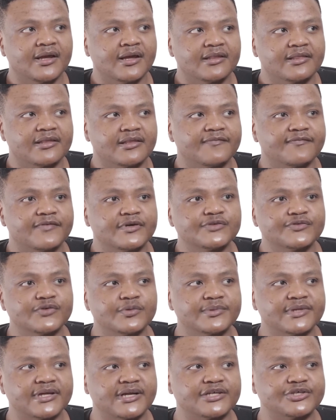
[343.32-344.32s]
The first
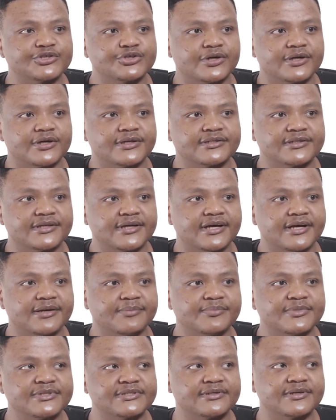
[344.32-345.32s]
film that I shot
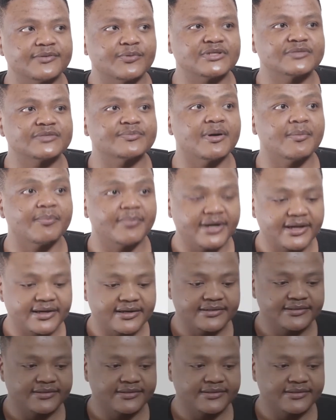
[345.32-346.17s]
was Mampara,